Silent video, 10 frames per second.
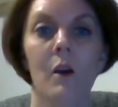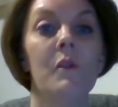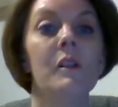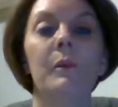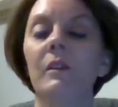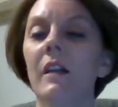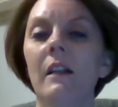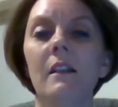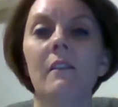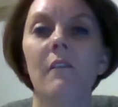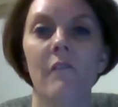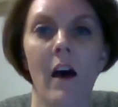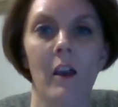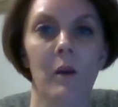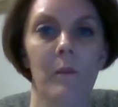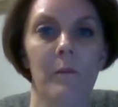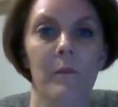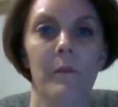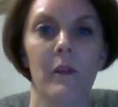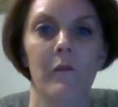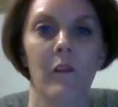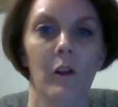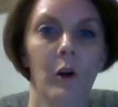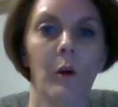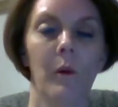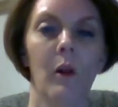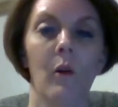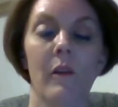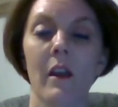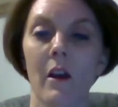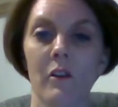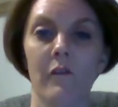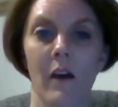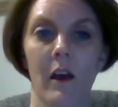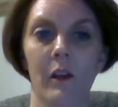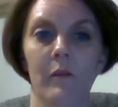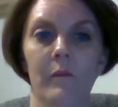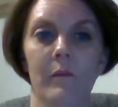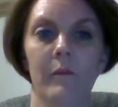Who is protecting the vulnerable or the undervalued?